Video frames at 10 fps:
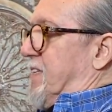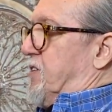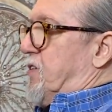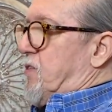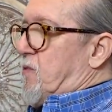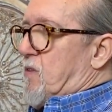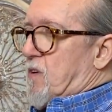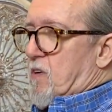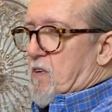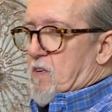to
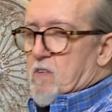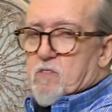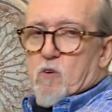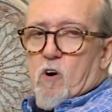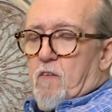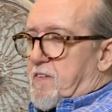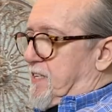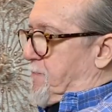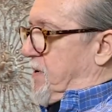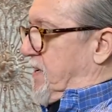do all the
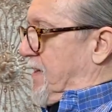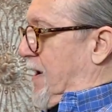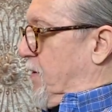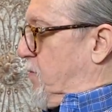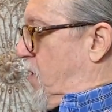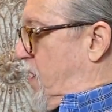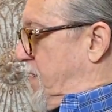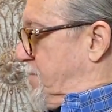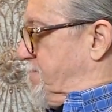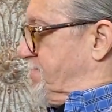tipping that we
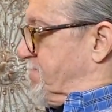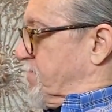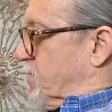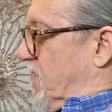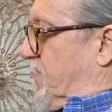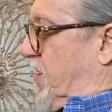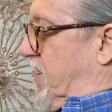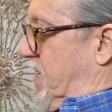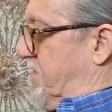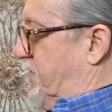want. Very
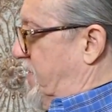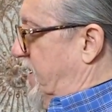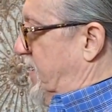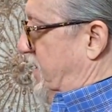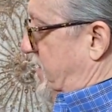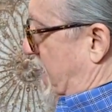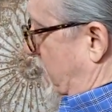infinite in that